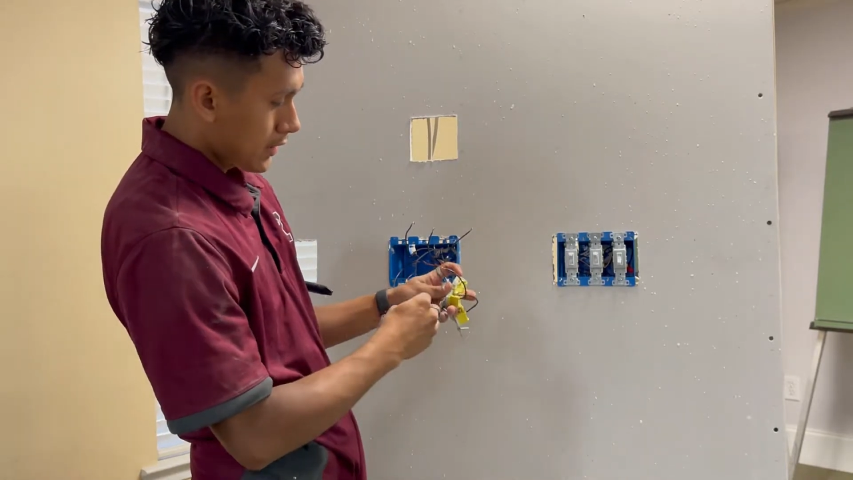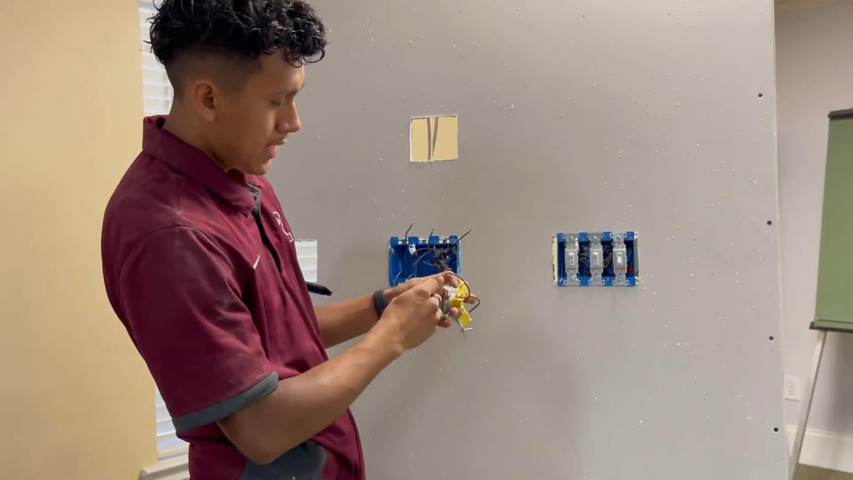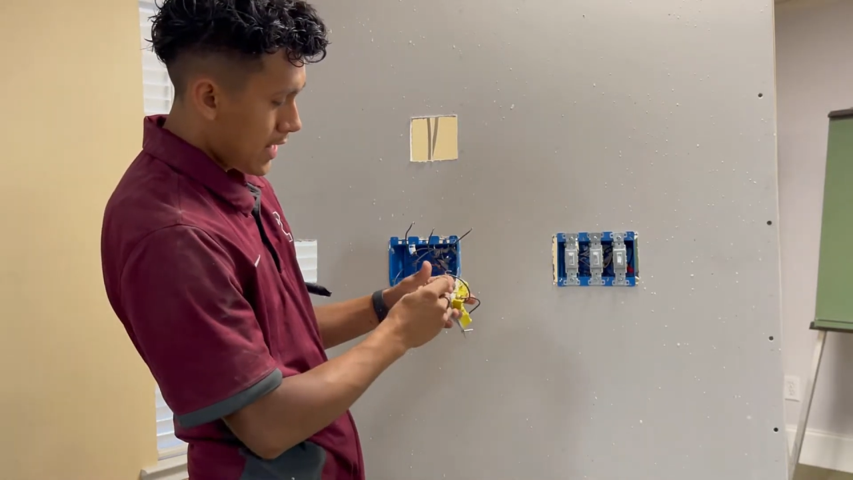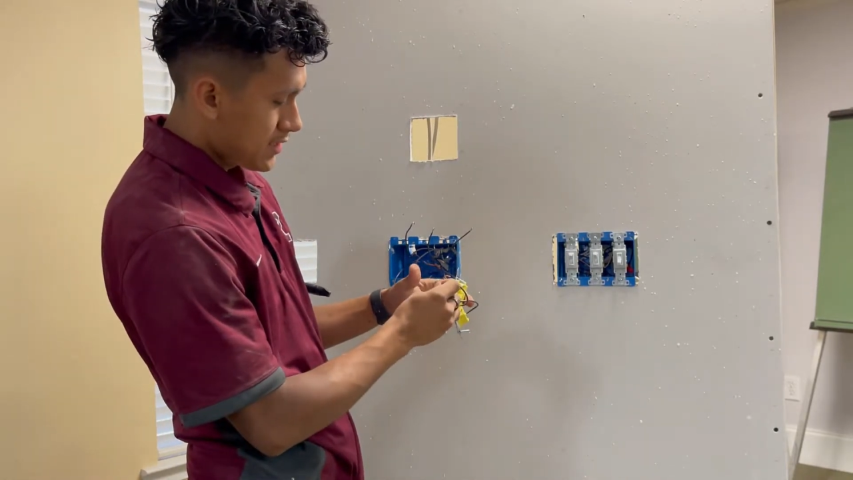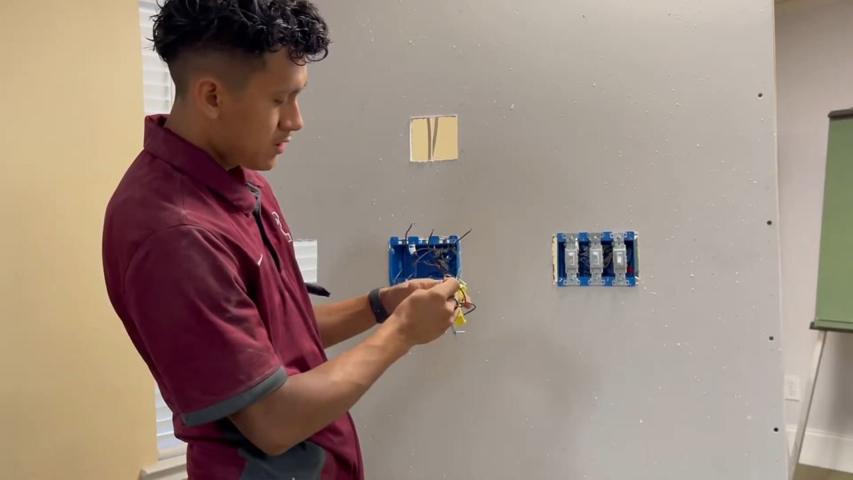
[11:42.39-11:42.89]

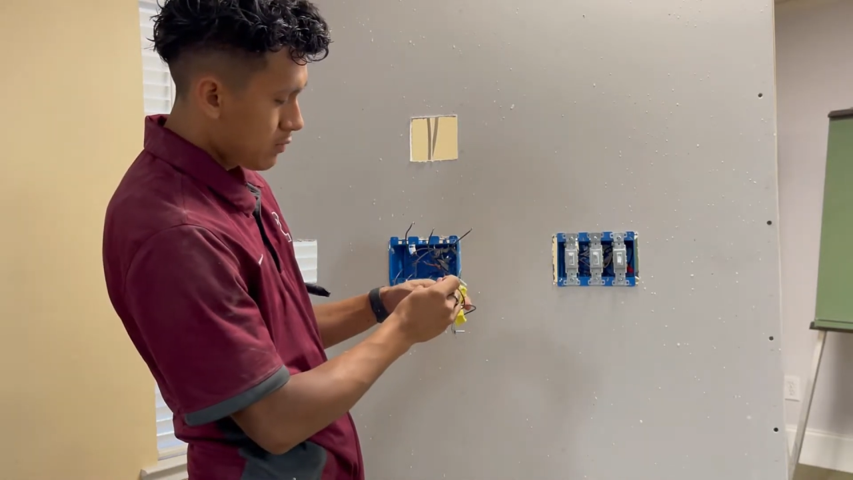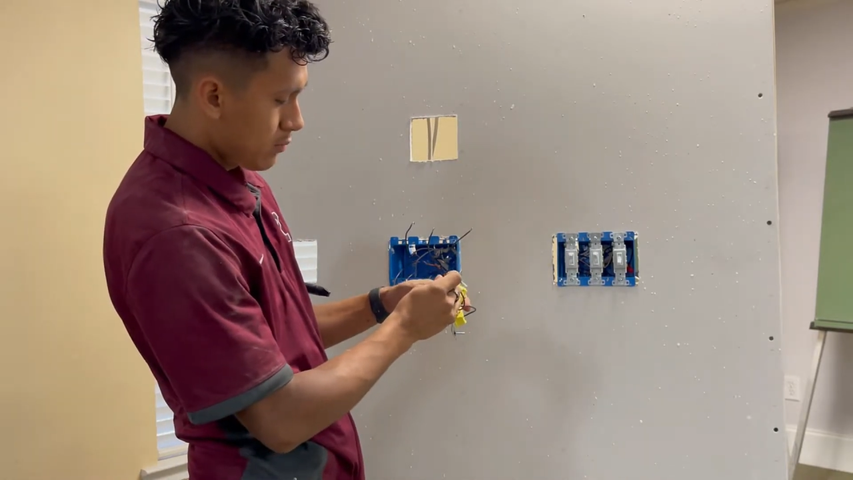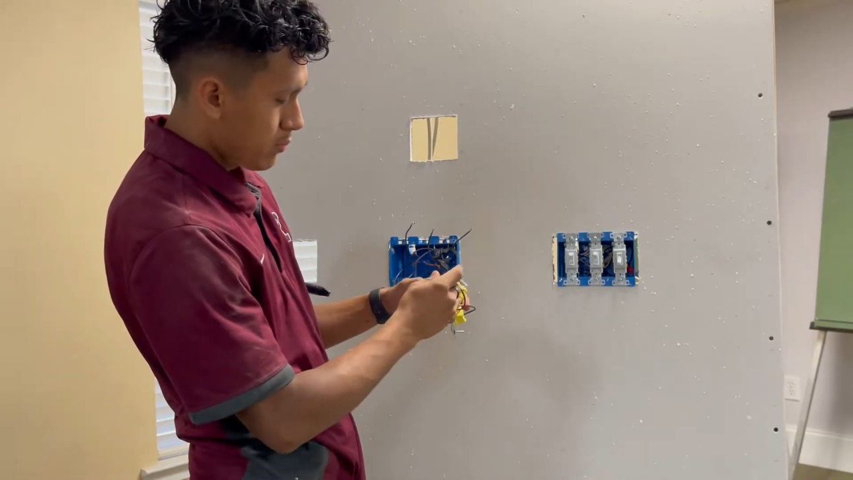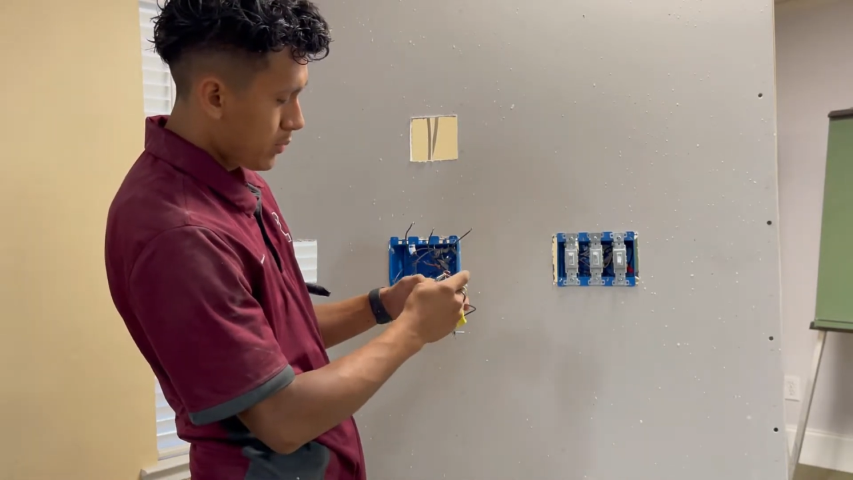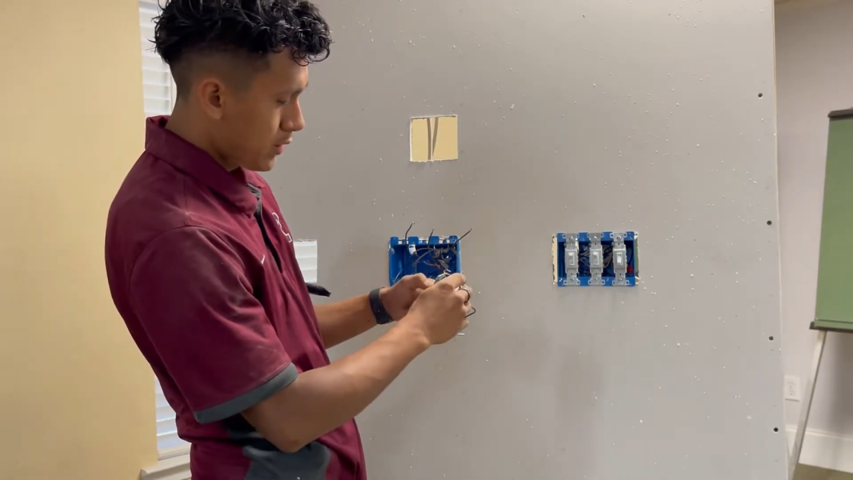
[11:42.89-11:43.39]
has to be
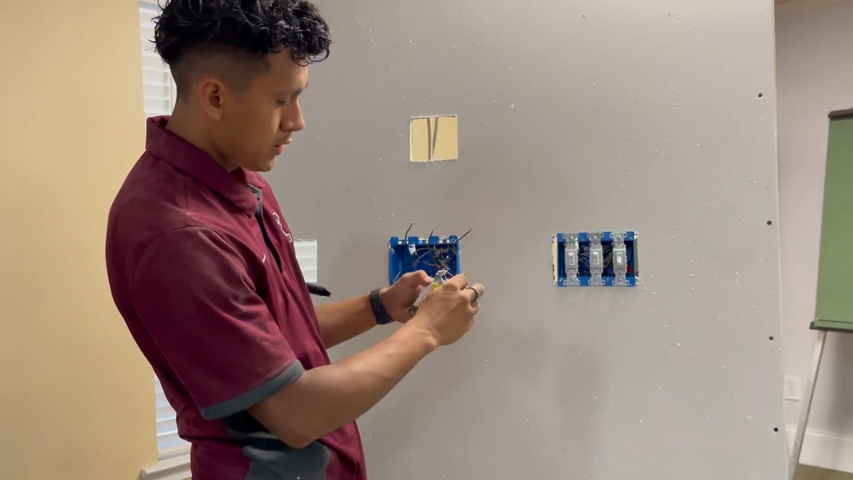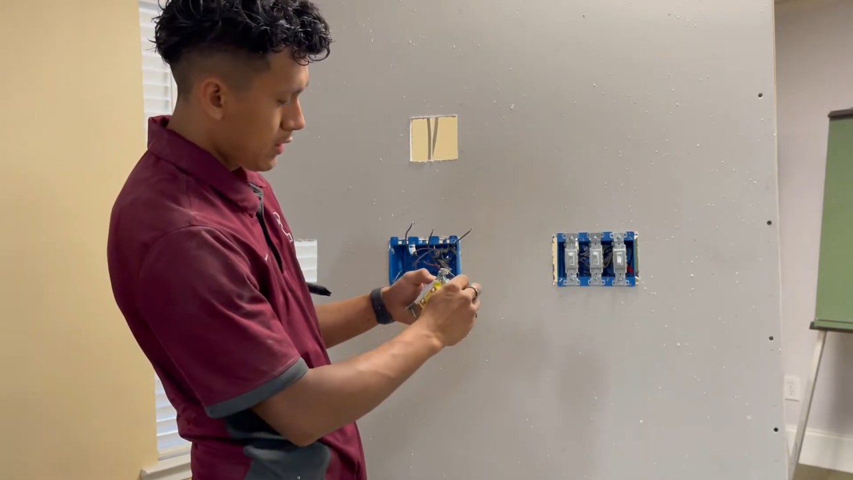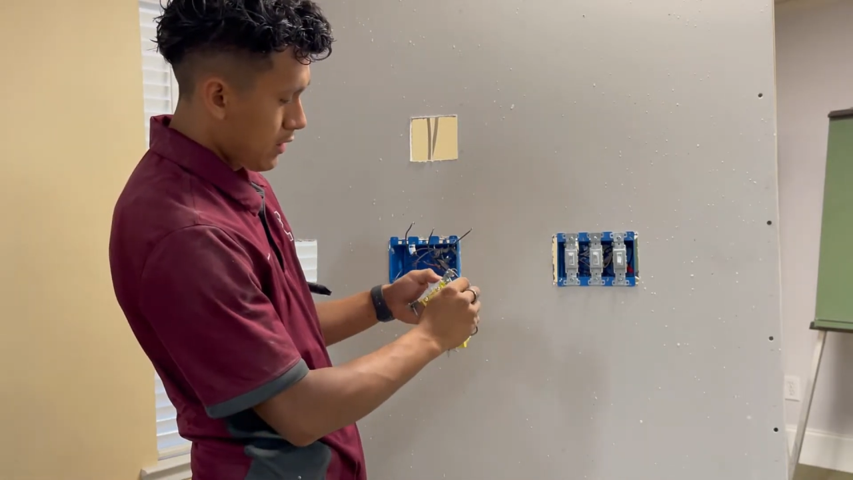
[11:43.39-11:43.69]
put